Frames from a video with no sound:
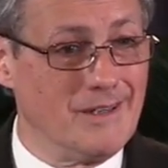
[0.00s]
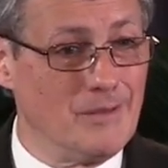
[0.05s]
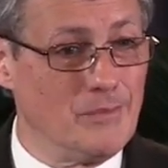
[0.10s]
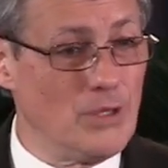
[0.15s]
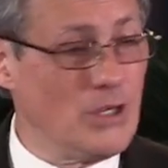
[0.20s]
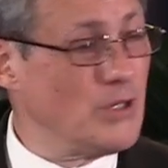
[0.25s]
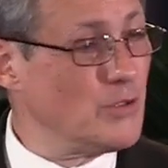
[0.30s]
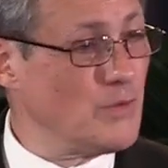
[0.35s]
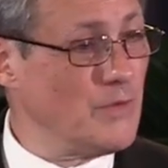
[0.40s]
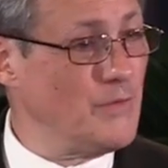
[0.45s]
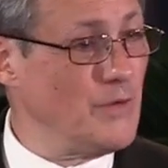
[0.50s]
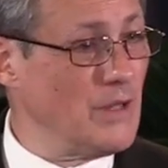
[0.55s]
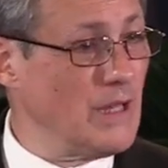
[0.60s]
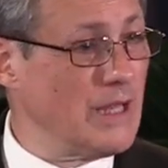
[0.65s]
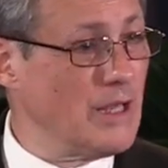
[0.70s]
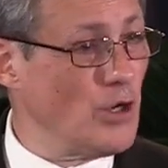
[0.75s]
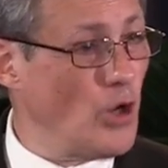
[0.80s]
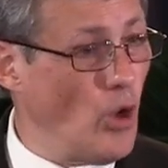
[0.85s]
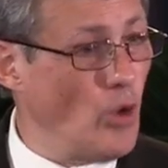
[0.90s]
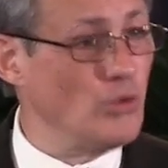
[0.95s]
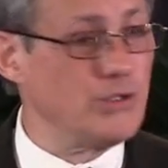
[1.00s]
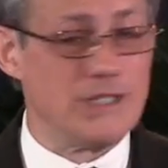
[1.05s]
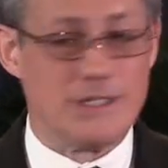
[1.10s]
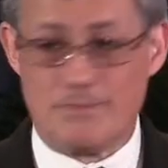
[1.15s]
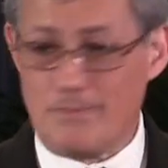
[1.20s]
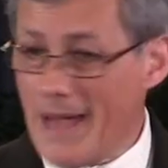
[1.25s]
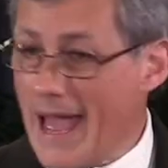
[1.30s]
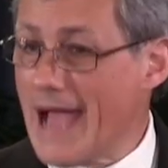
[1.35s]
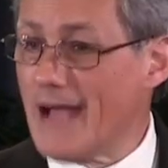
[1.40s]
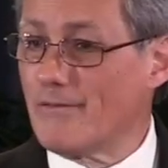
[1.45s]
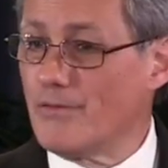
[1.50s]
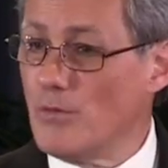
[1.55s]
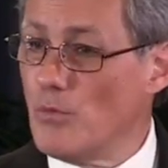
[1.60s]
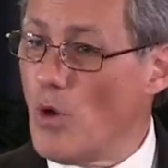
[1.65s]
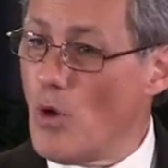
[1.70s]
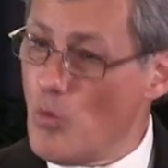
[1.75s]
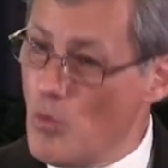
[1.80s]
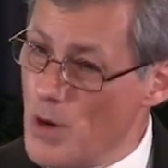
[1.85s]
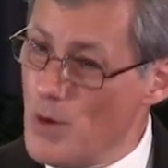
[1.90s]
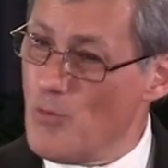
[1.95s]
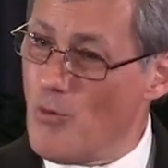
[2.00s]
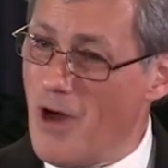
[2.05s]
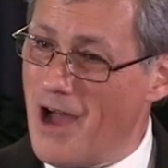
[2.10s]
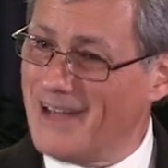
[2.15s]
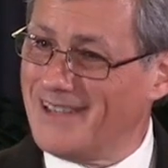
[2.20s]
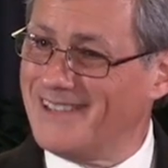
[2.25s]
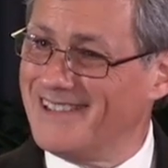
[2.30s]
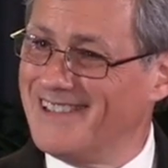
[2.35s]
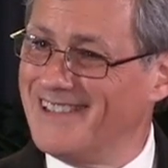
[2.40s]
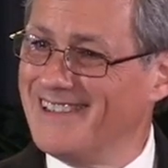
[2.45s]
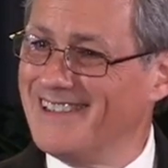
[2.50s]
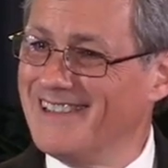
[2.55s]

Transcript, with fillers: Because we feel like it holds us back from what we want.